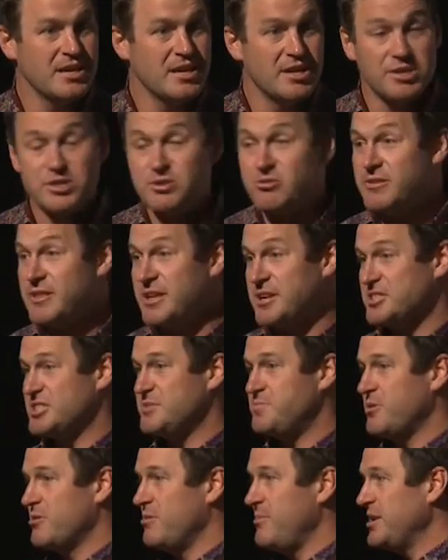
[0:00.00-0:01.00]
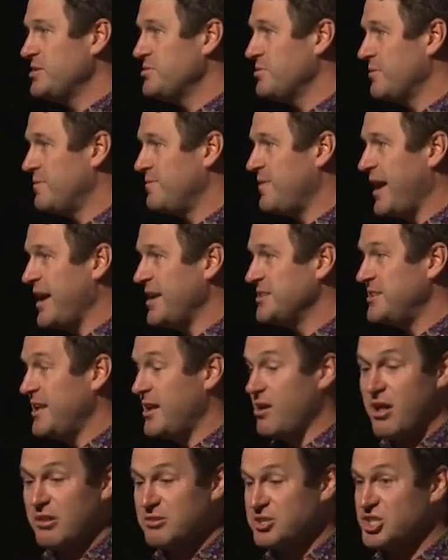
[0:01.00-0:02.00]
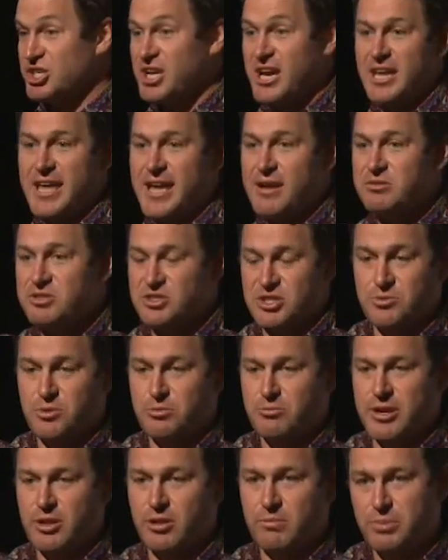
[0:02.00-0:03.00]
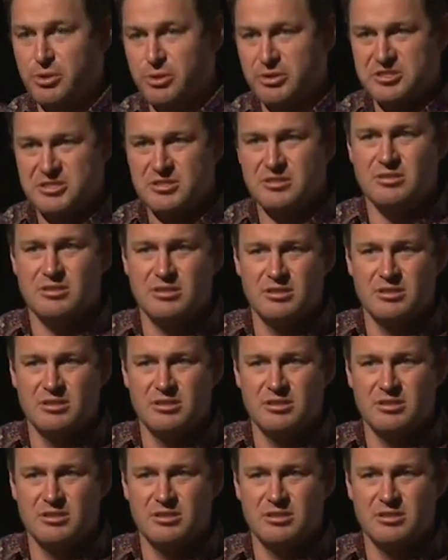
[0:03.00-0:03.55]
during the experimental phase, I'll shell out to a real person,